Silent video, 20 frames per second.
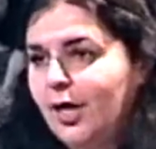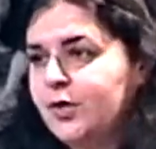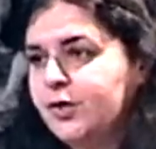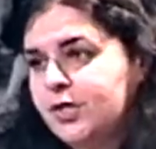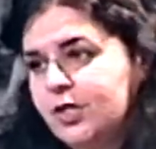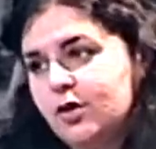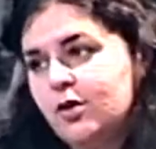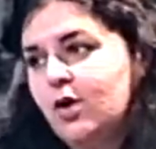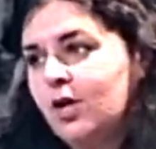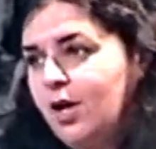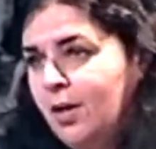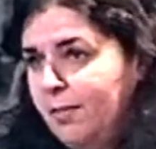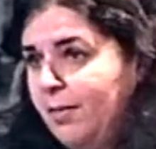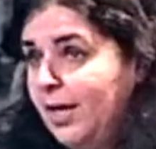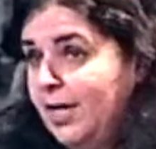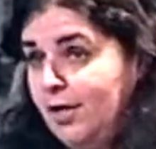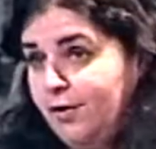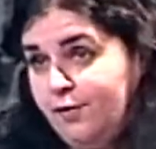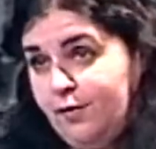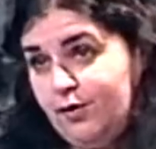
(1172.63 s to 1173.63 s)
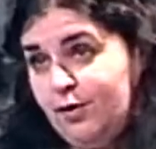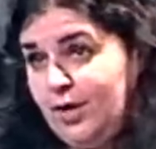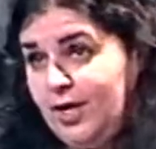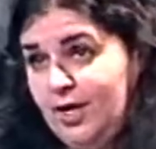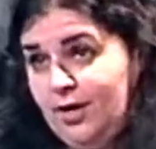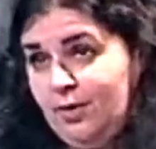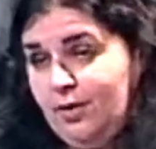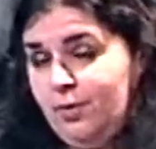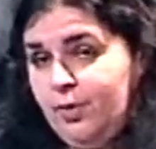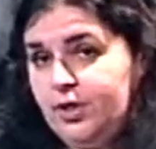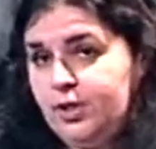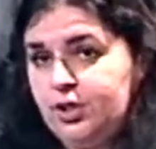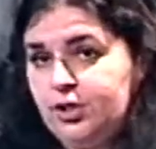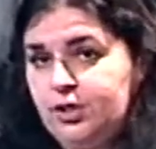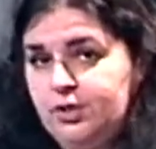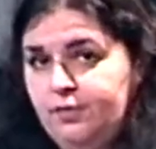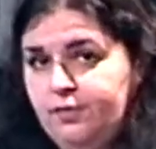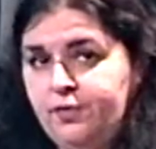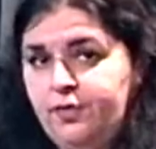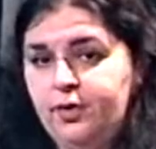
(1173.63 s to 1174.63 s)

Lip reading: I used to call her Money Fui, which